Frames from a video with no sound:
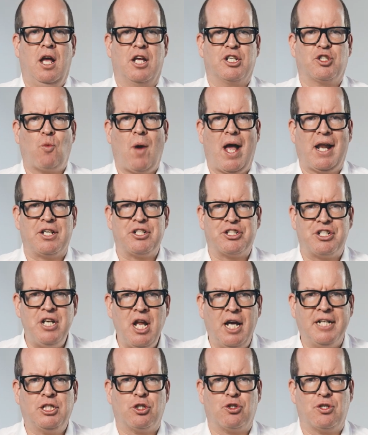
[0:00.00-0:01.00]
as well as
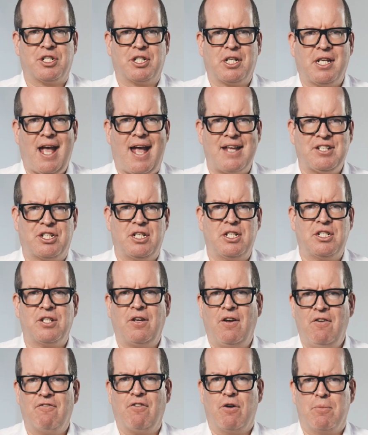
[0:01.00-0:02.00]
nitrous gases
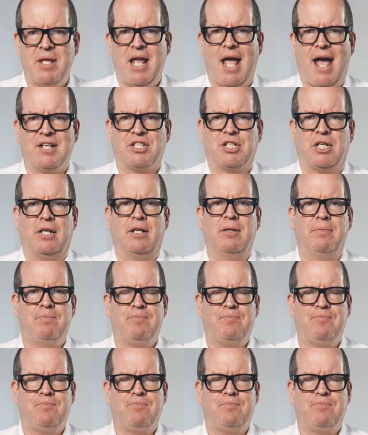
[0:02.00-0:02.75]
from the acid.